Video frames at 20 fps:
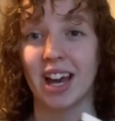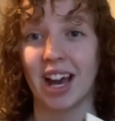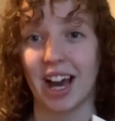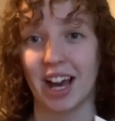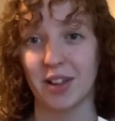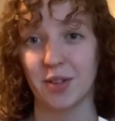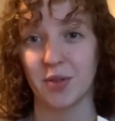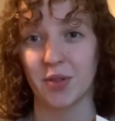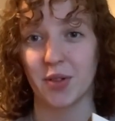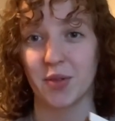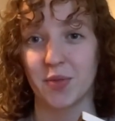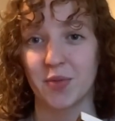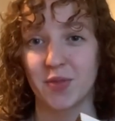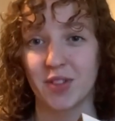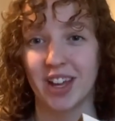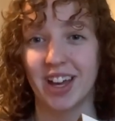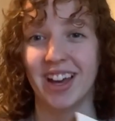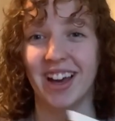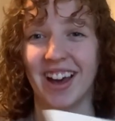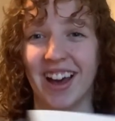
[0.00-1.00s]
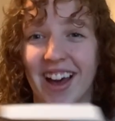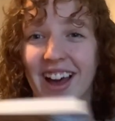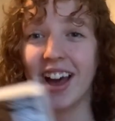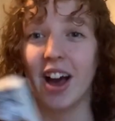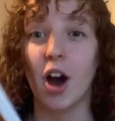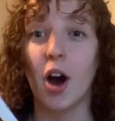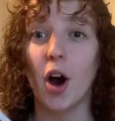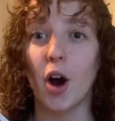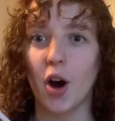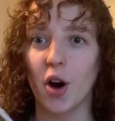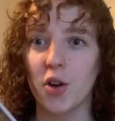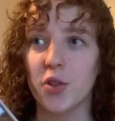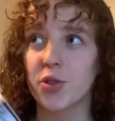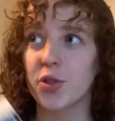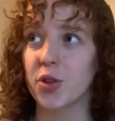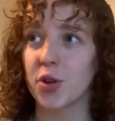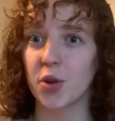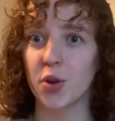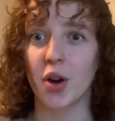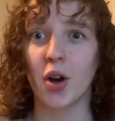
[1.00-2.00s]
I don't know.
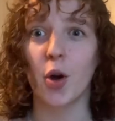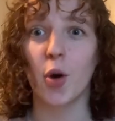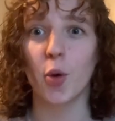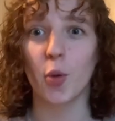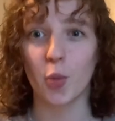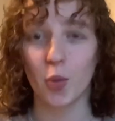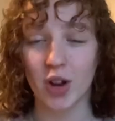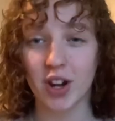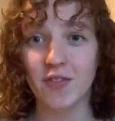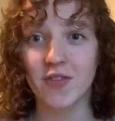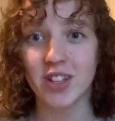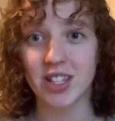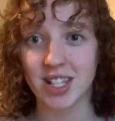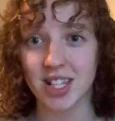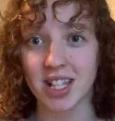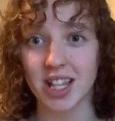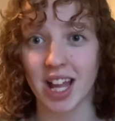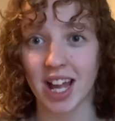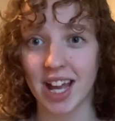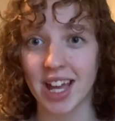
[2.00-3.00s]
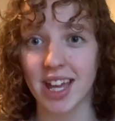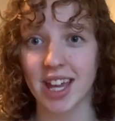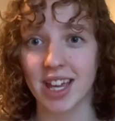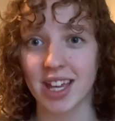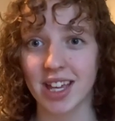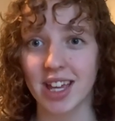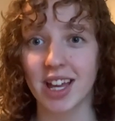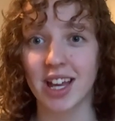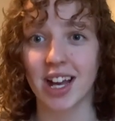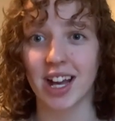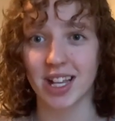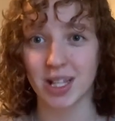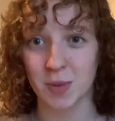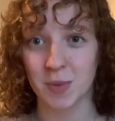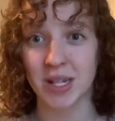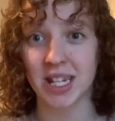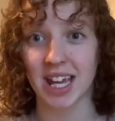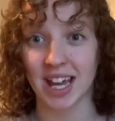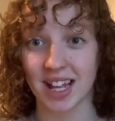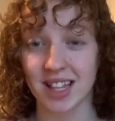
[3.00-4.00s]
Also, One of Us is Lying has
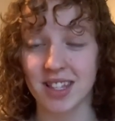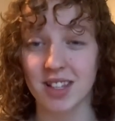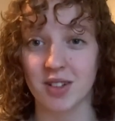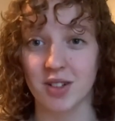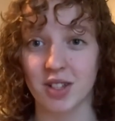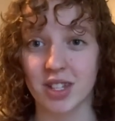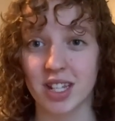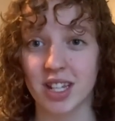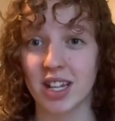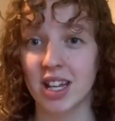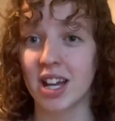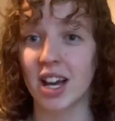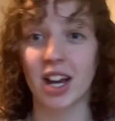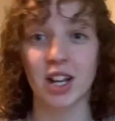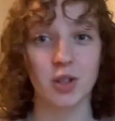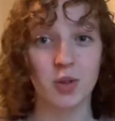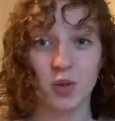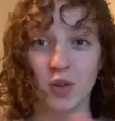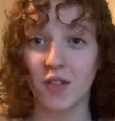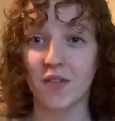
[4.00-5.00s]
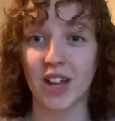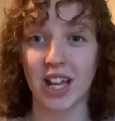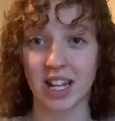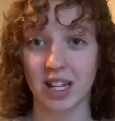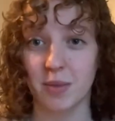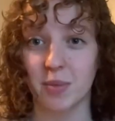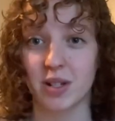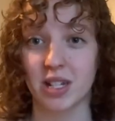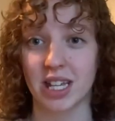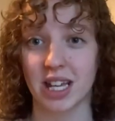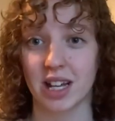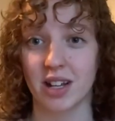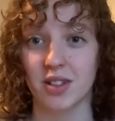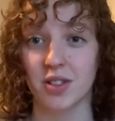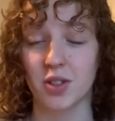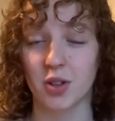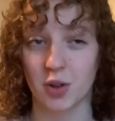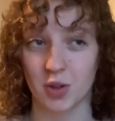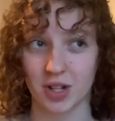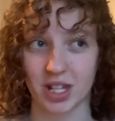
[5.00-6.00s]
been cancelled. I don't know if anybody
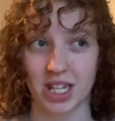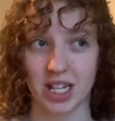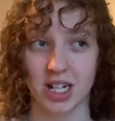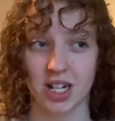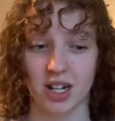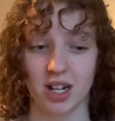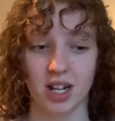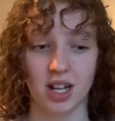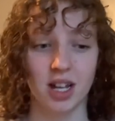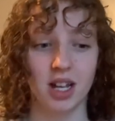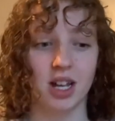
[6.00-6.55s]
else on here.